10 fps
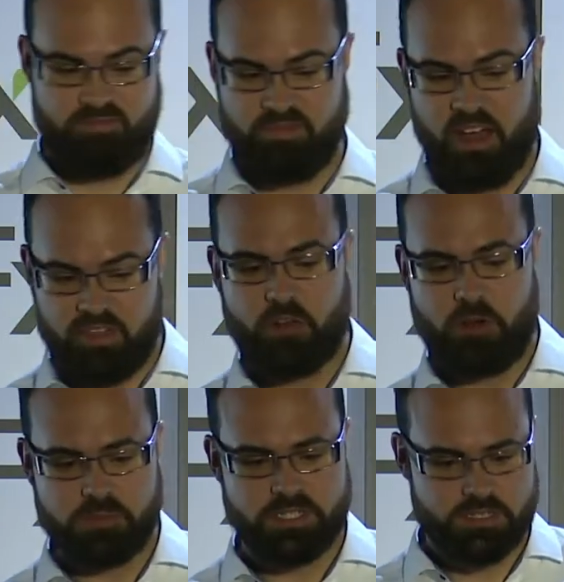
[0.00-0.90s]
other
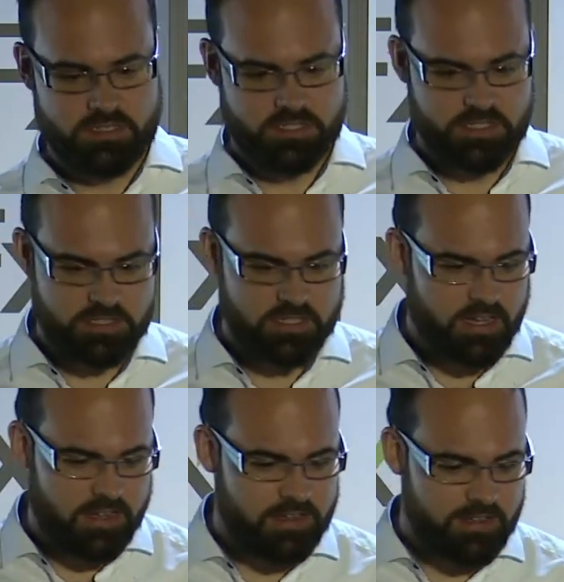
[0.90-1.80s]
options, just
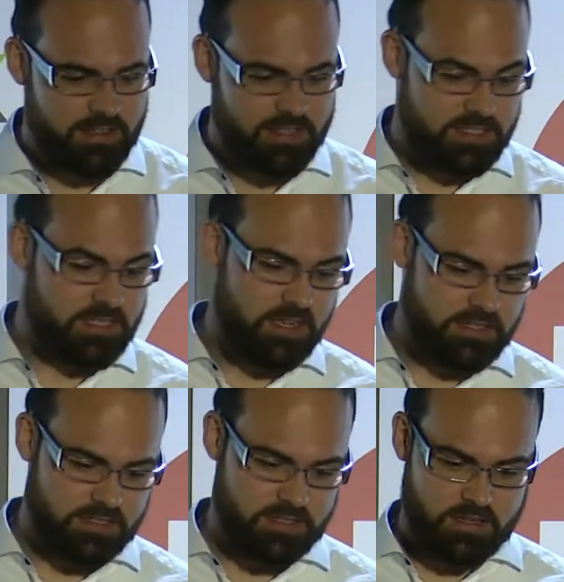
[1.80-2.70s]
saying
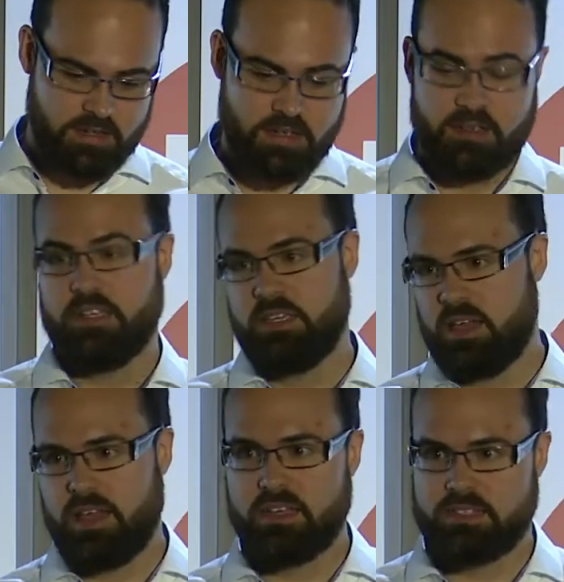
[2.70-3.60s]
ECS,
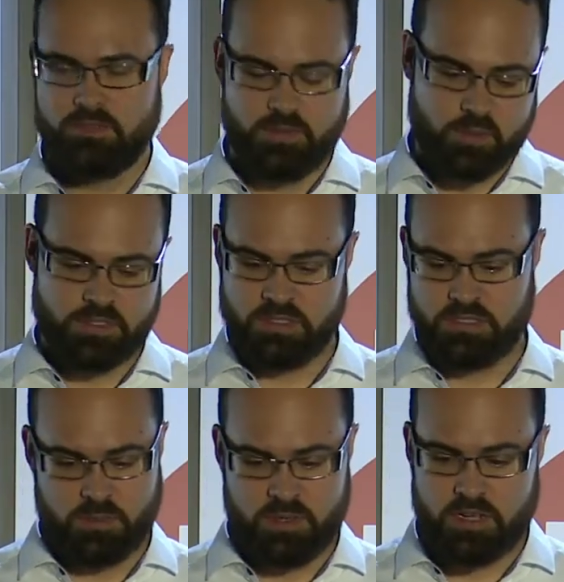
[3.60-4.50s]
EKS if you want to,
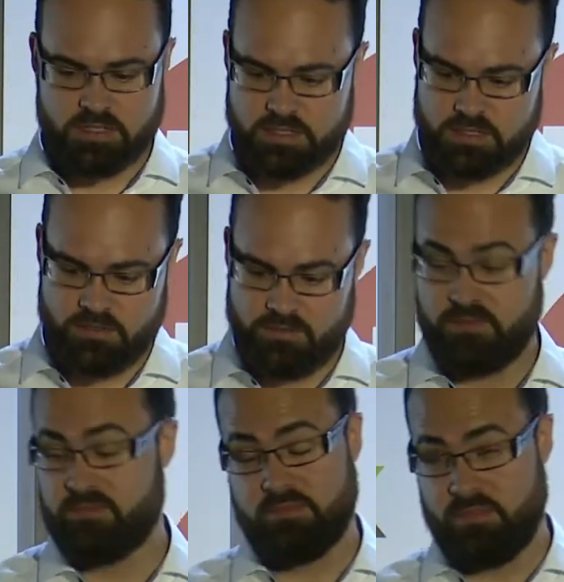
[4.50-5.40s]
Kubernetes
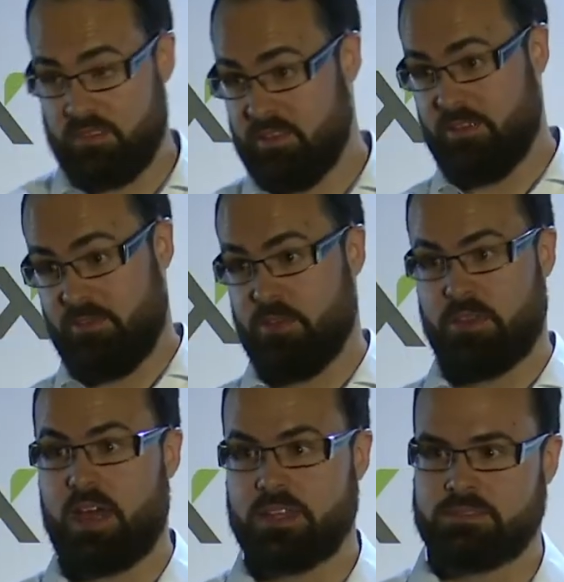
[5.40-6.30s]
if you've
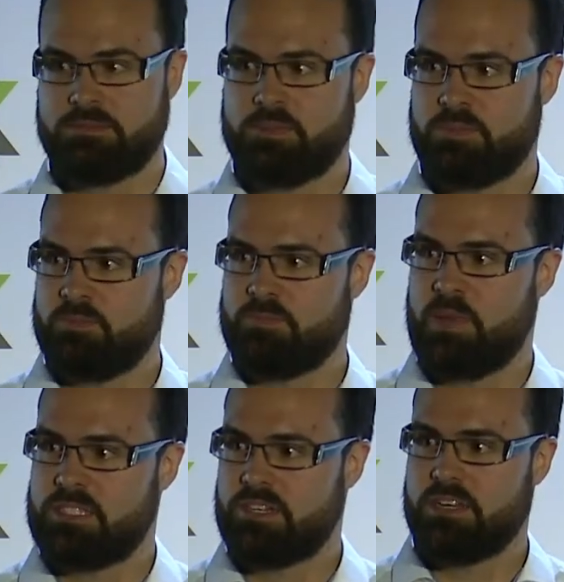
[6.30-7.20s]
had
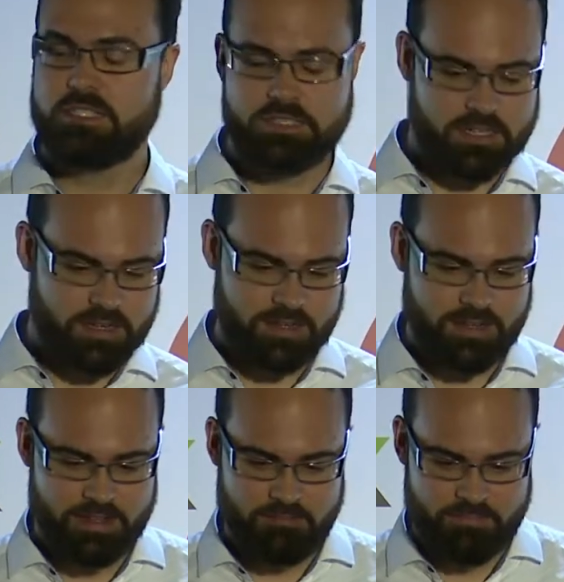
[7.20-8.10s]
masochistic,
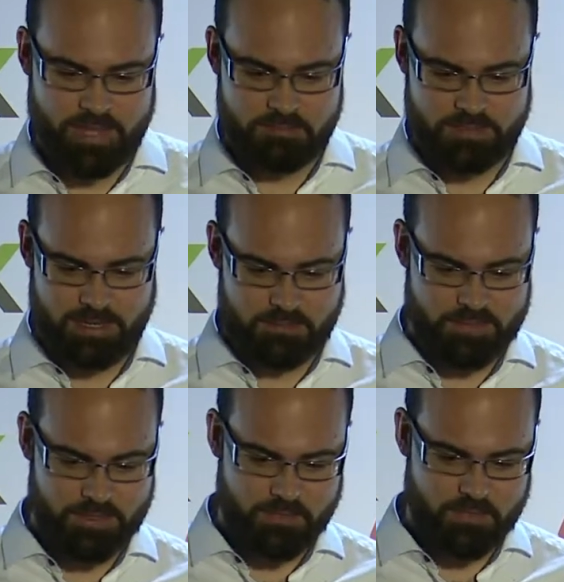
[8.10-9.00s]
up to
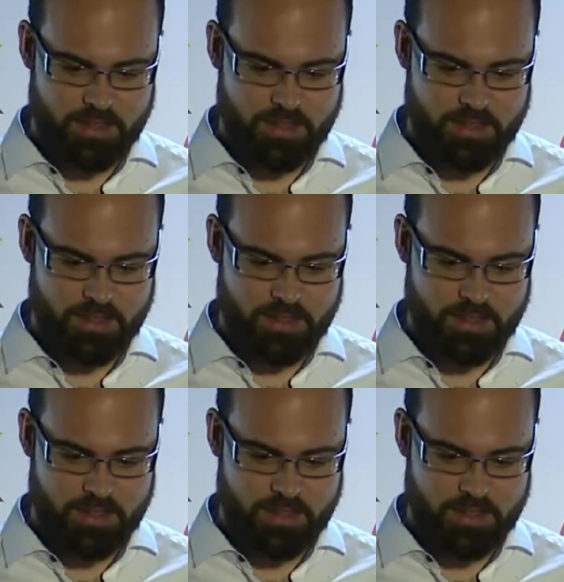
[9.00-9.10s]
you.